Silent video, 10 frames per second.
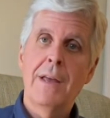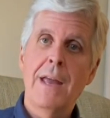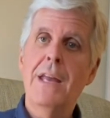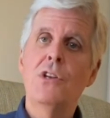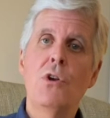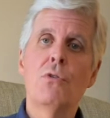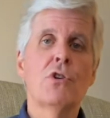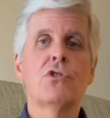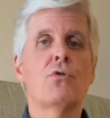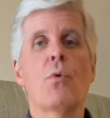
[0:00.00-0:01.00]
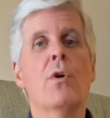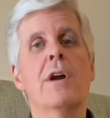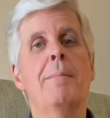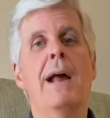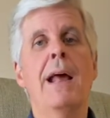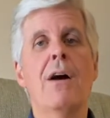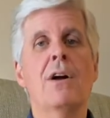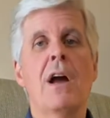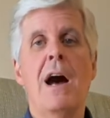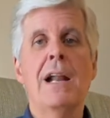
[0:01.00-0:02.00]
He knew the story about how
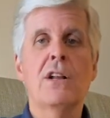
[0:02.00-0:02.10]
God